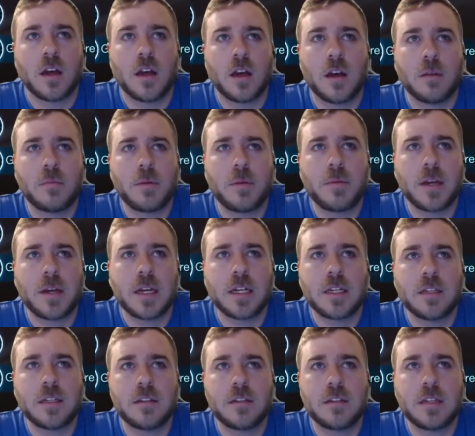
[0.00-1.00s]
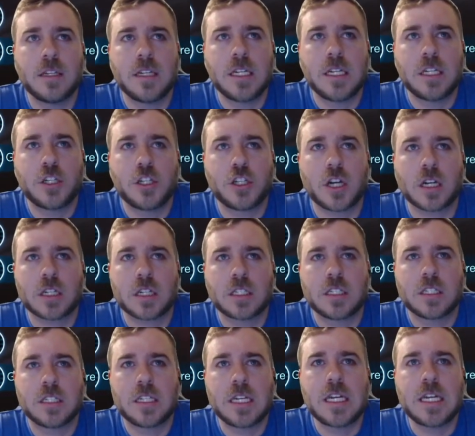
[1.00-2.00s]
Maybe I didn't need Shak
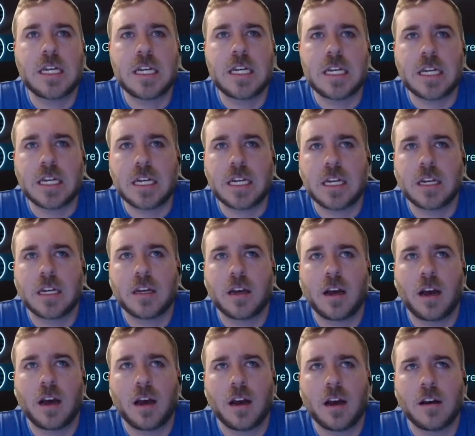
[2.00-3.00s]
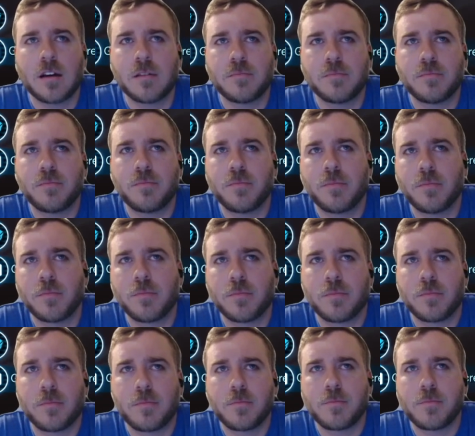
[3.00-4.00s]
T,
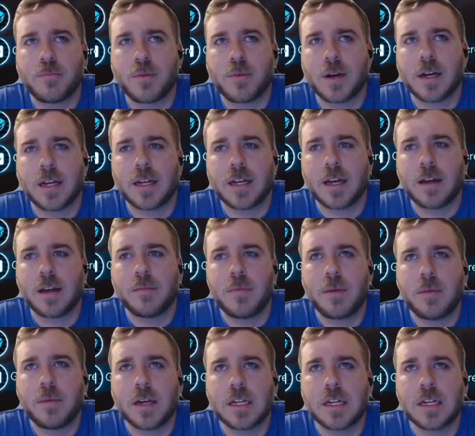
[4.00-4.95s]
but maybe I